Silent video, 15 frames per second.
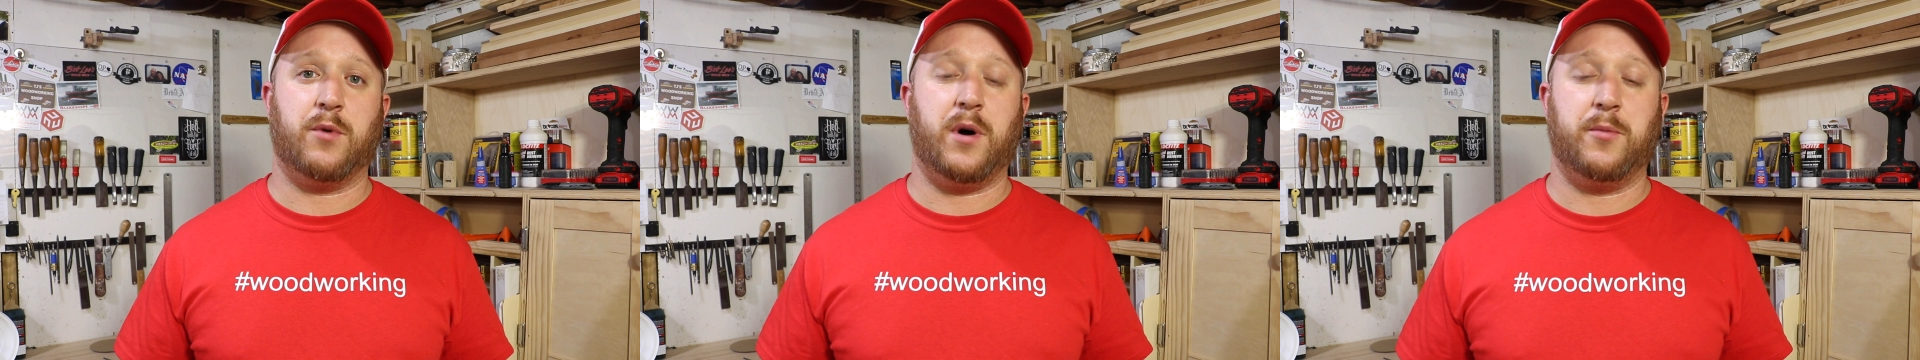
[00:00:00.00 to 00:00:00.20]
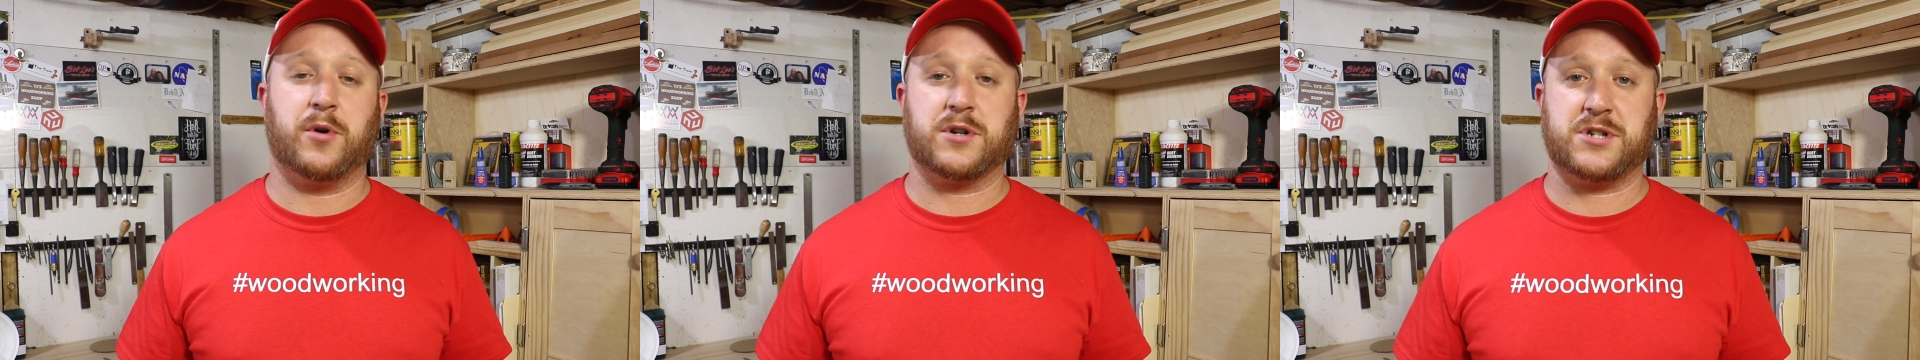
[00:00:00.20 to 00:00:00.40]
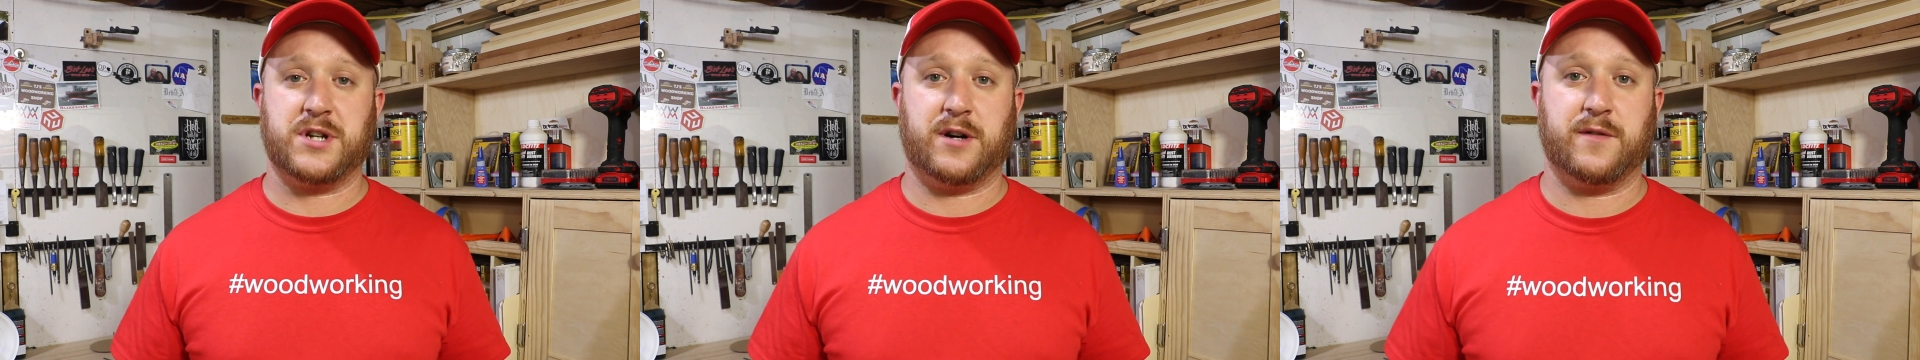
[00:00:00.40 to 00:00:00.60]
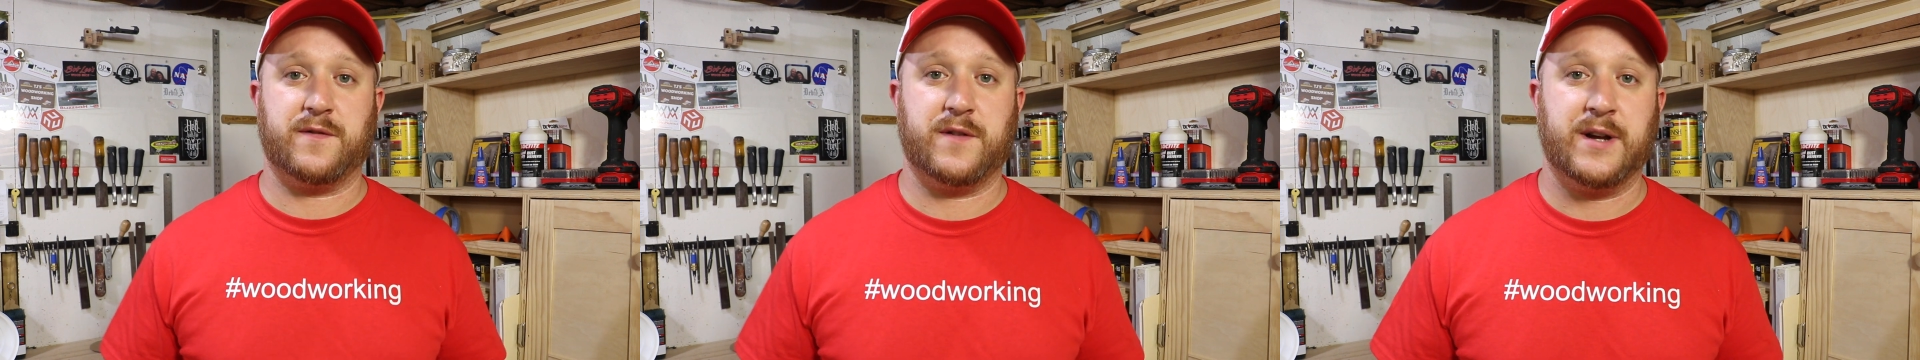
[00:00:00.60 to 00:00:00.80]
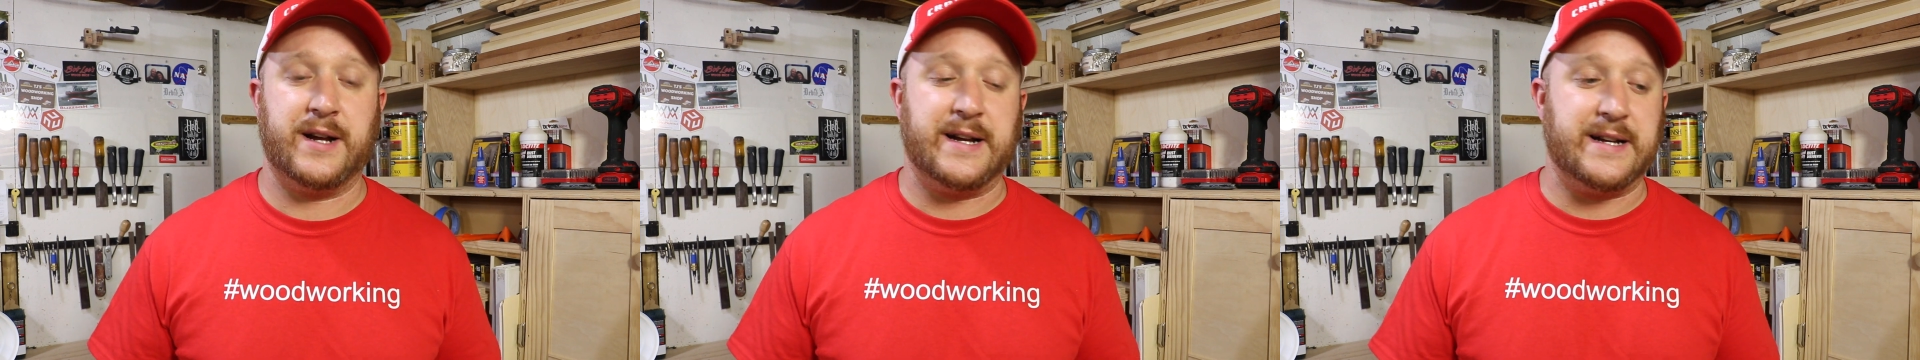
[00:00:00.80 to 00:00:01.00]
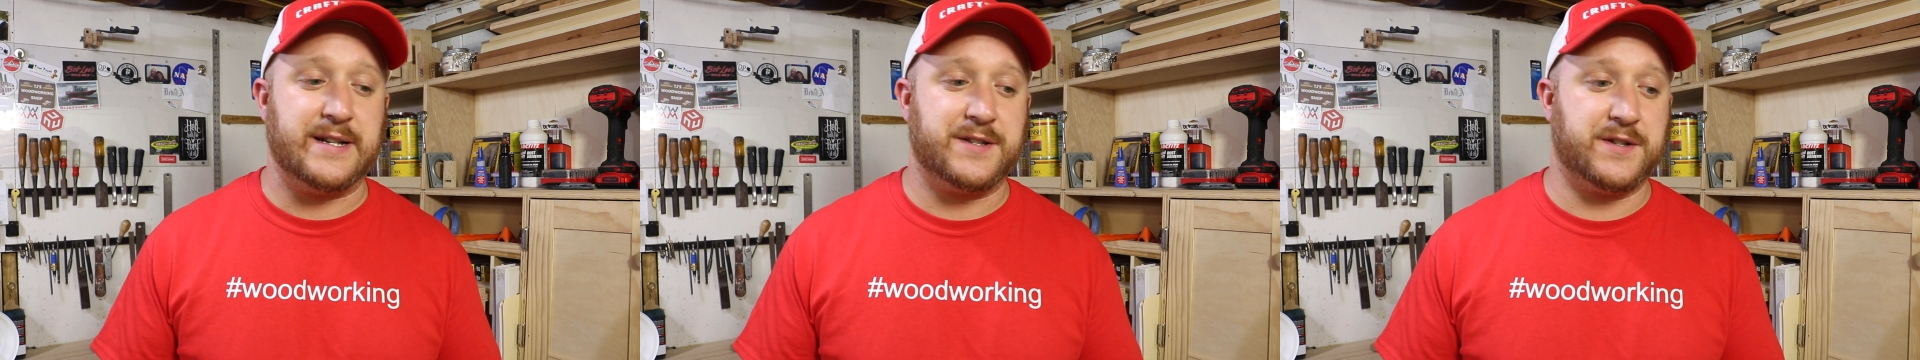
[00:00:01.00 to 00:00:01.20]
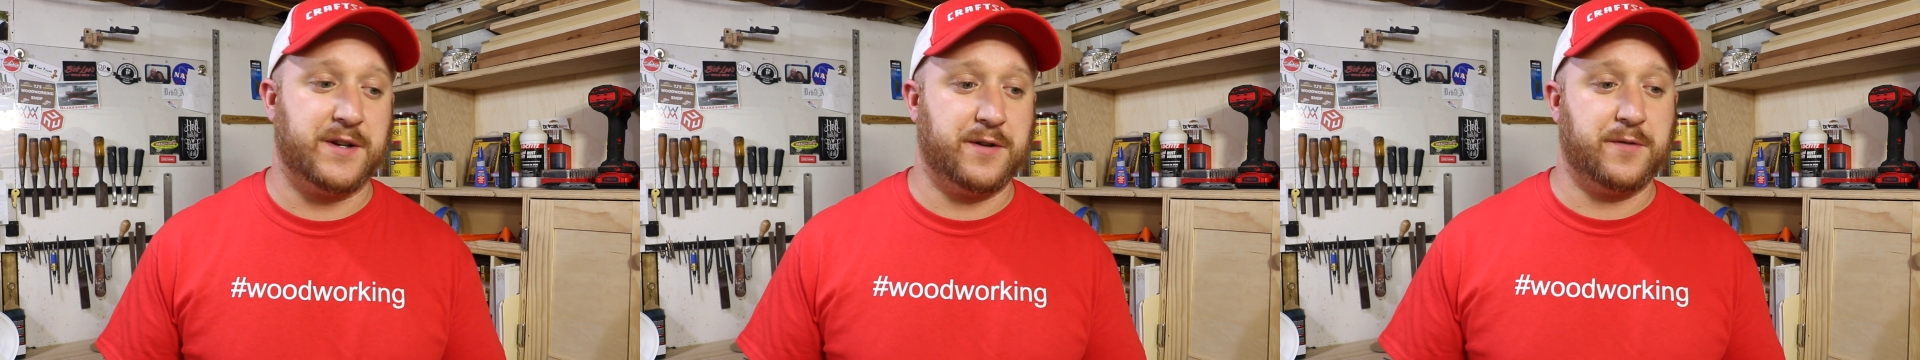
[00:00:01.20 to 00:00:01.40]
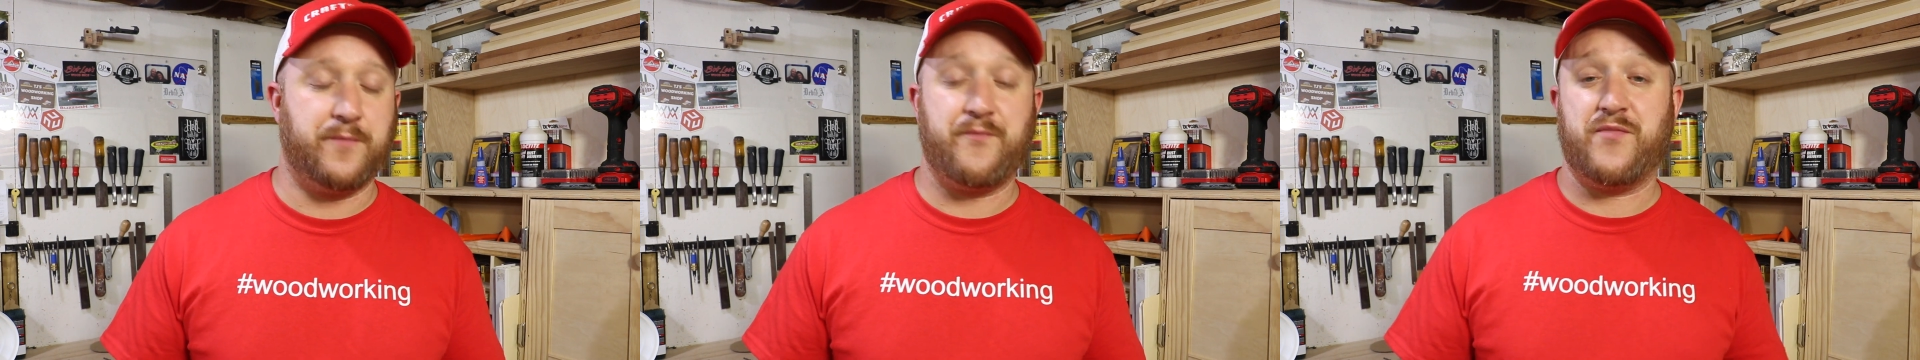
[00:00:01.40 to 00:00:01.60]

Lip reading: a bookshelf. So